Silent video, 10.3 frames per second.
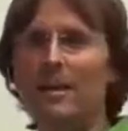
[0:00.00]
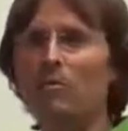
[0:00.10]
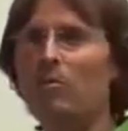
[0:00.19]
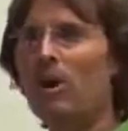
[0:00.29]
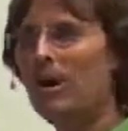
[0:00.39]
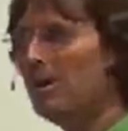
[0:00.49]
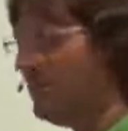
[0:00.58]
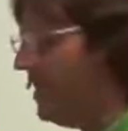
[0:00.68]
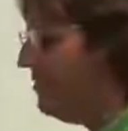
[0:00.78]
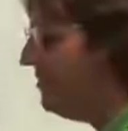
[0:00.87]
Now,
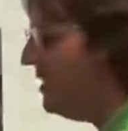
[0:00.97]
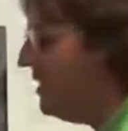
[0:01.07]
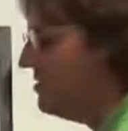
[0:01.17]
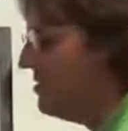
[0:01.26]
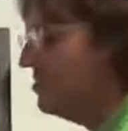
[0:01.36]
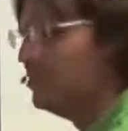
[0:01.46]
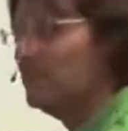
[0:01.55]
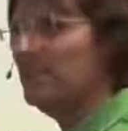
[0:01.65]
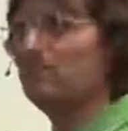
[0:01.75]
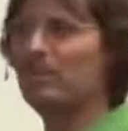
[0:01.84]
while that means that
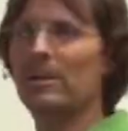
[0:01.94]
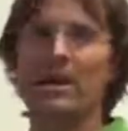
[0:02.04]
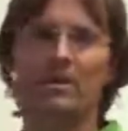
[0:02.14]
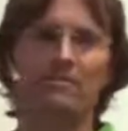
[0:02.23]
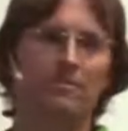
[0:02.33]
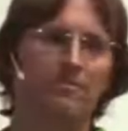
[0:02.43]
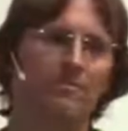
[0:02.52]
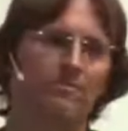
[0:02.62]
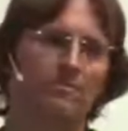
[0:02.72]
she will have a